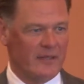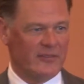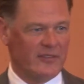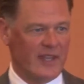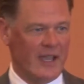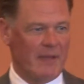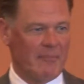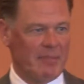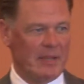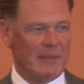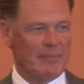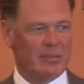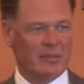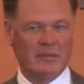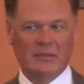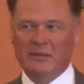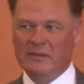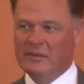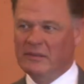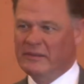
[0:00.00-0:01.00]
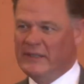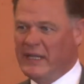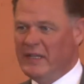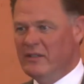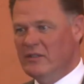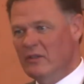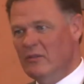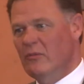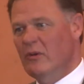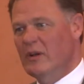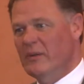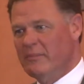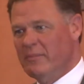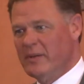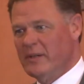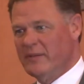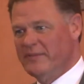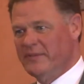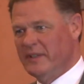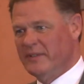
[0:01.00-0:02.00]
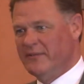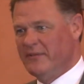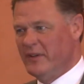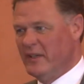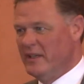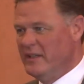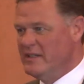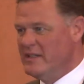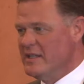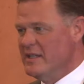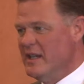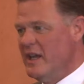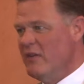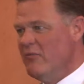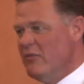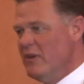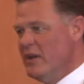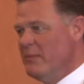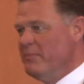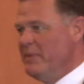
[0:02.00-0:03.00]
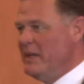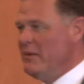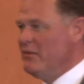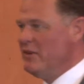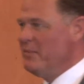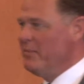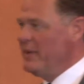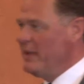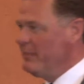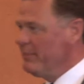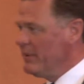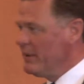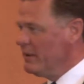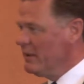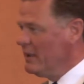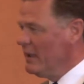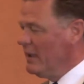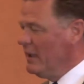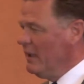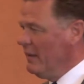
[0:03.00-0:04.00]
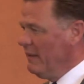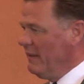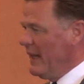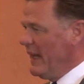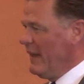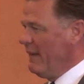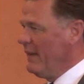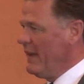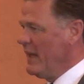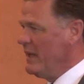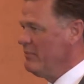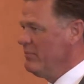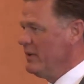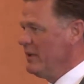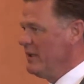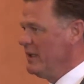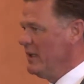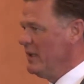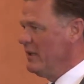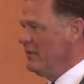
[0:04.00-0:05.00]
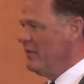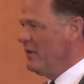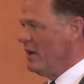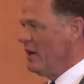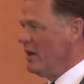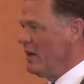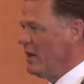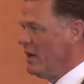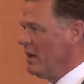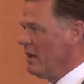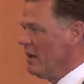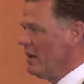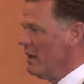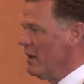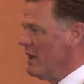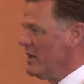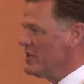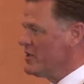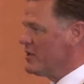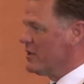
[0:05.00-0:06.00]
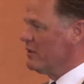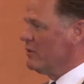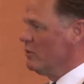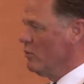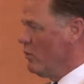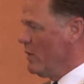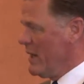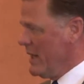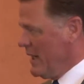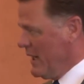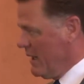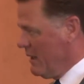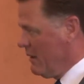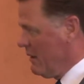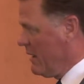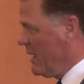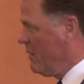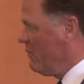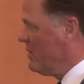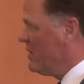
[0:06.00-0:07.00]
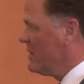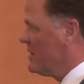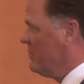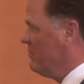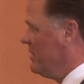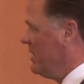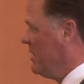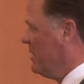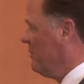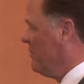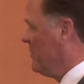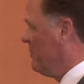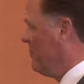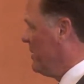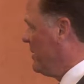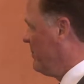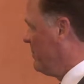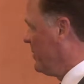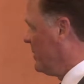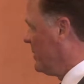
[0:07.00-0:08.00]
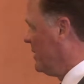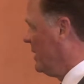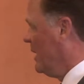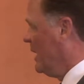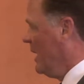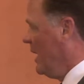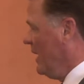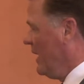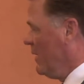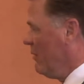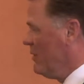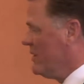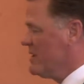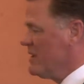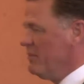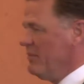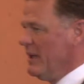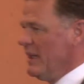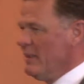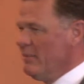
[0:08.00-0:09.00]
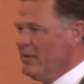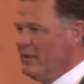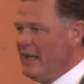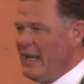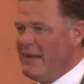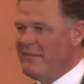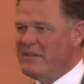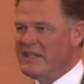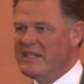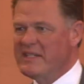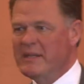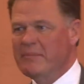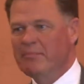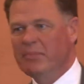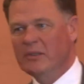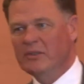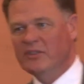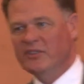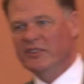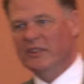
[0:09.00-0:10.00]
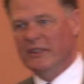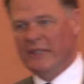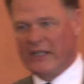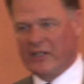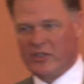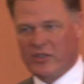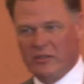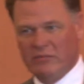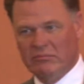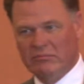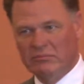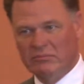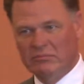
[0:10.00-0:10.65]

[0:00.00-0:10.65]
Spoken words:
that people, they do want perfect friends, and they want to be with people that they believe are a certain way, or they want to be with people, they want to be able to have a simple selection.